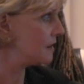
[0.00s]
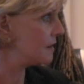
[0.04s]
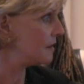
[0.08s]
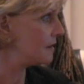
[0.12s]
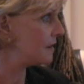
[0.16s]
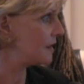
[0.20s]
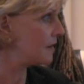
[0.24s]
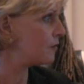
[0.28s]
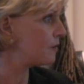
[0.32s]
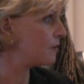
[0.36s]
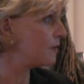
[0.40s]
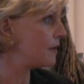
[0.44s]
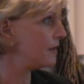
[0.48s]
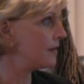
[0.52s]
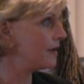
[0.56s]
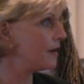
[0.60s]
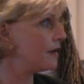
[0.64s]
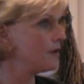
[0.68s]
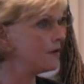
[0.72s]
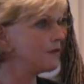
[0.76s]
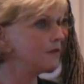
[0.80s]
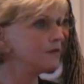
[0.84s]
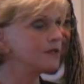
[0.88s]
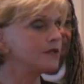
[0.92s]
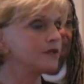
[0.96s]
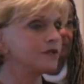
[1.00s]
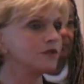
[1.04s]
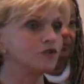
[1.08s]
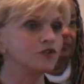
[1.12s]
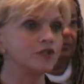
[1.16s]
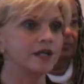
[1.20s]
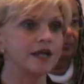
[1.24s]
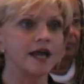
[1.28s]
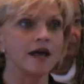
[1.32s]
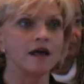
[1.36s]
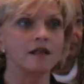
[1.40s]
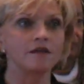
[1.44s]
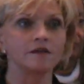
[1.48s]
There will be those who
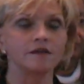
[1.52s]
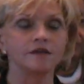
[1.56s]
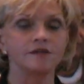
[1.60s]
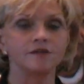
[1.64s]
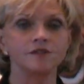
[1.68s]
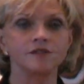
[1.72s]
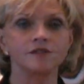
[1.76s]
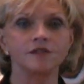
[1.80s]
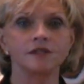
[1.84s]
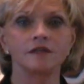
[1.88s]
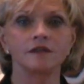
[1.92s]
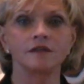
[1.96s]
challenge